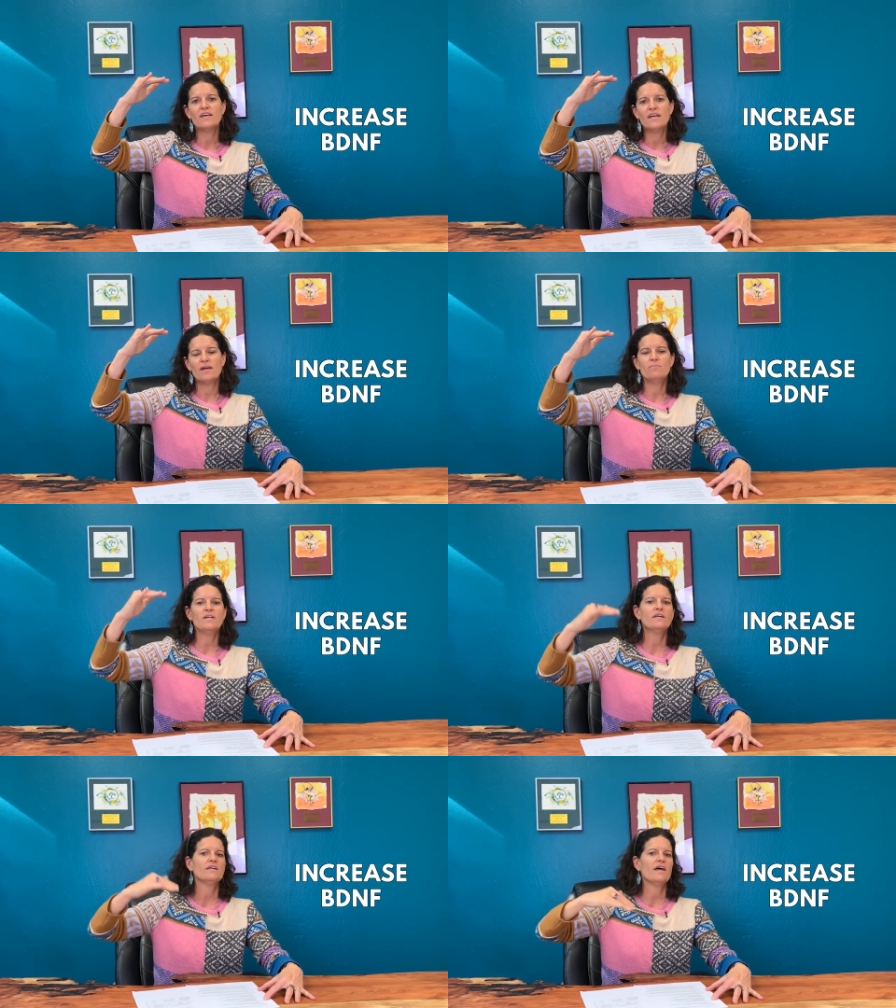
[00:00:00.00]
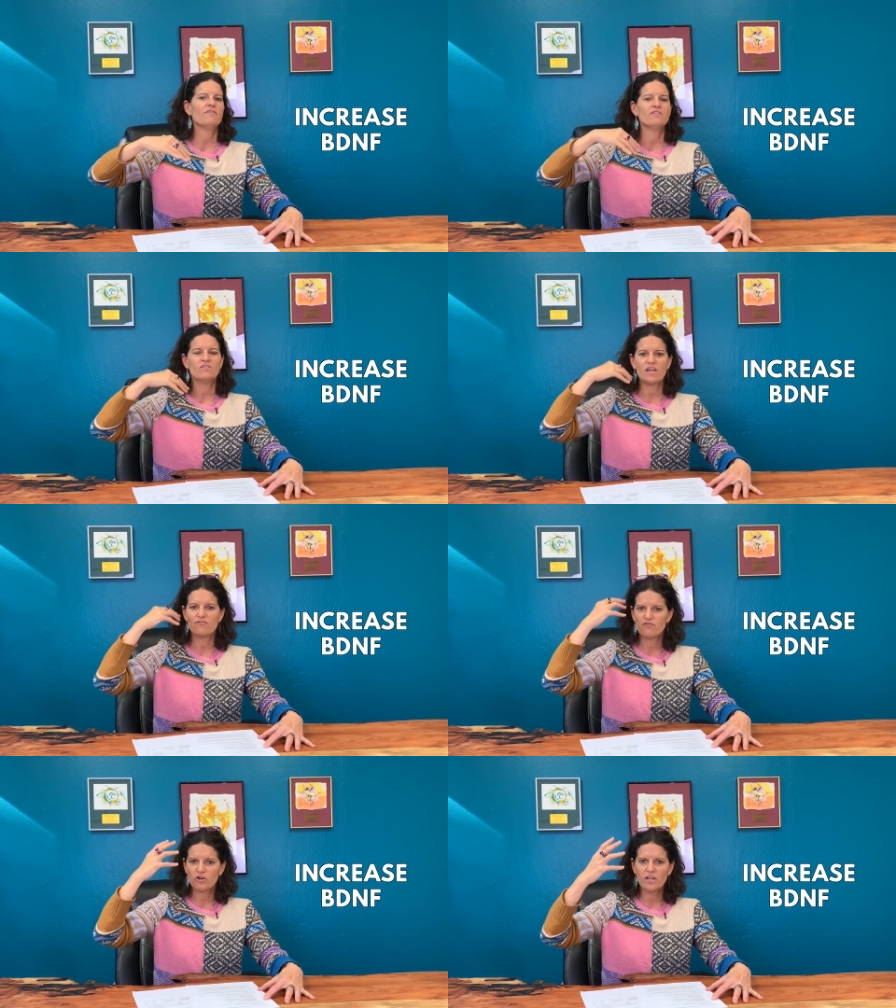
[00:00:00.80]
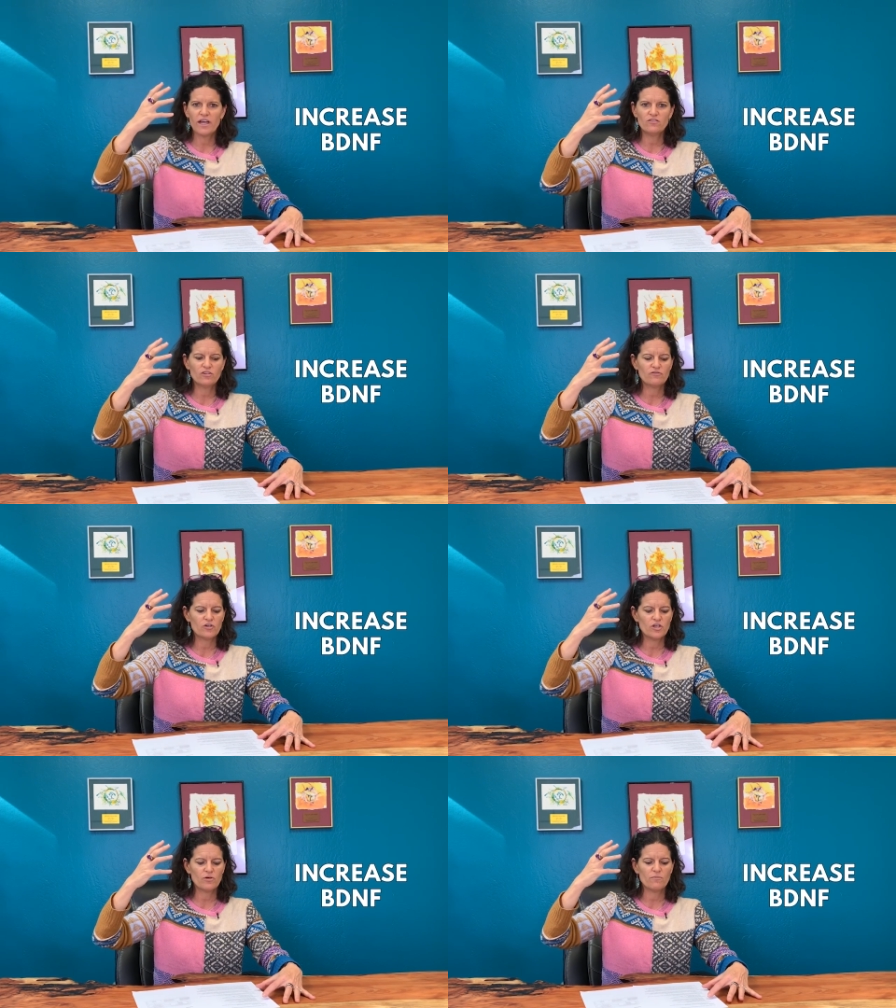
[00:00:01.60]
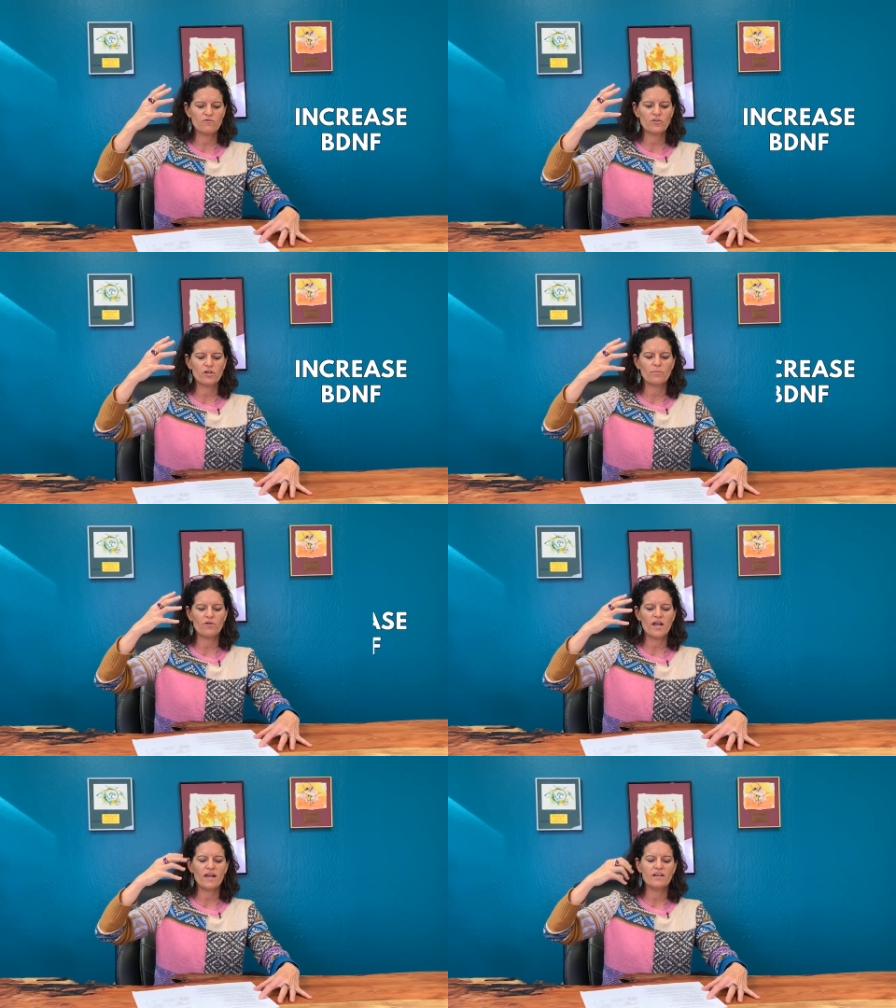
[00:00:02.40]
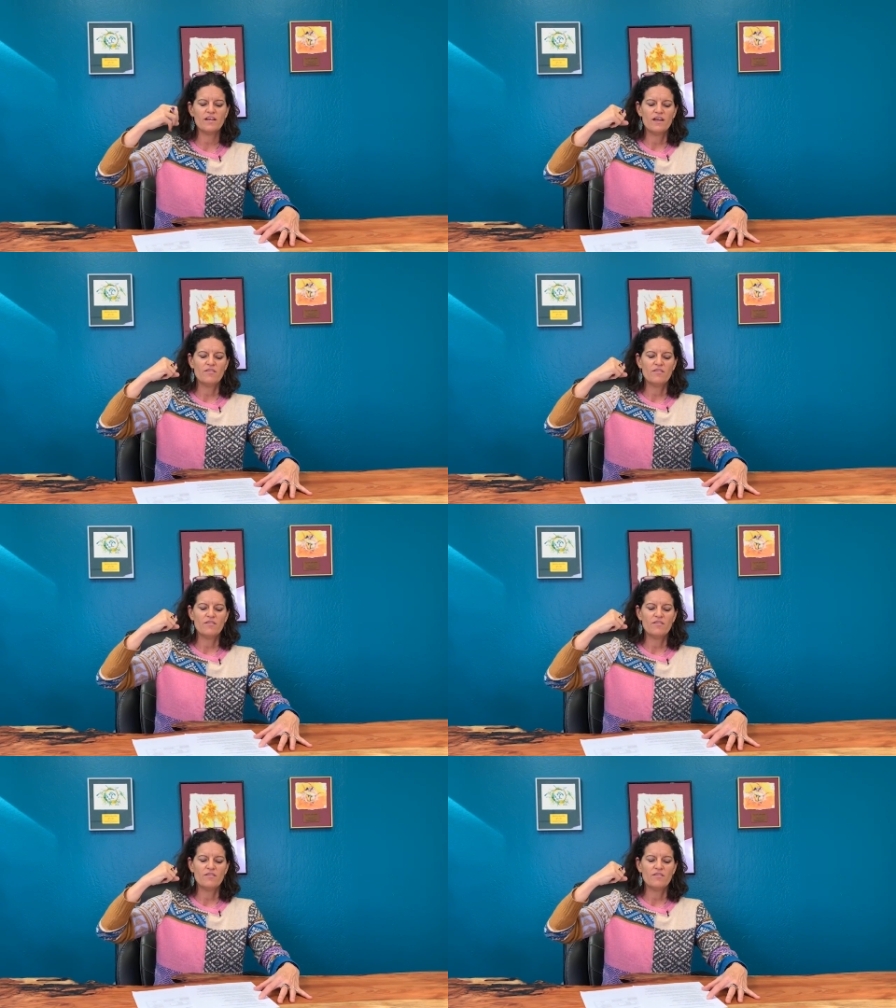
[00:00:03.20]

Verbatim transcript: and BDNF is like fertilizer for your for your brain.